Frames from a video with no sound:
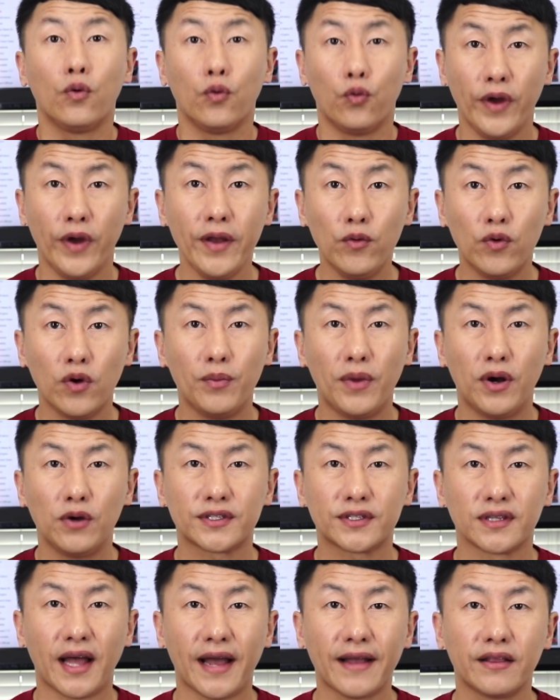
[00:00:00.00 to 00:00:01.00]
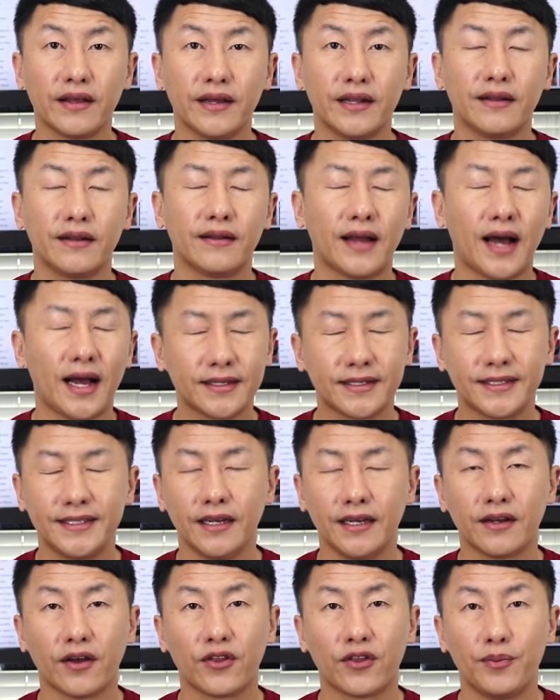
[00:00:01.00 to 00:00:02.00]
We will most likely not see
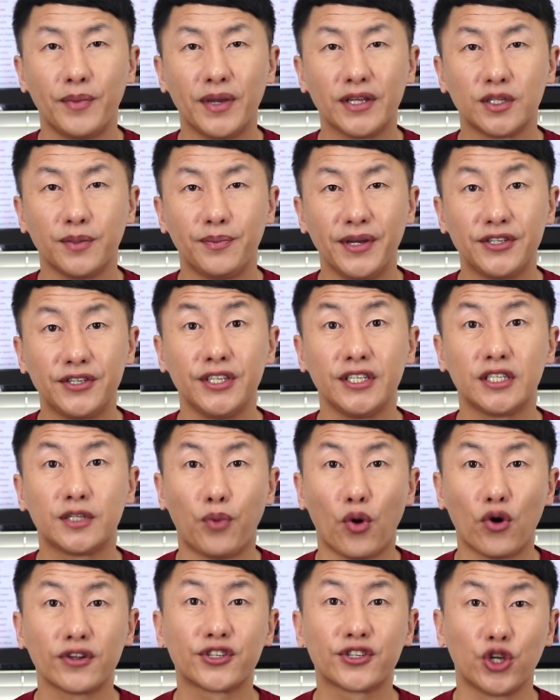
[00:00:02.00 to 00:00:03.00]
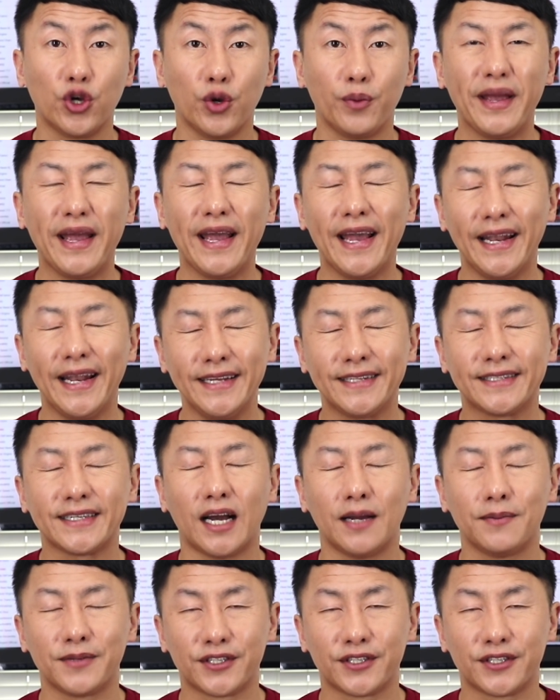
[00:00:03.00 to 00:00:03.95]
another Mitsubishi sports coupe anytime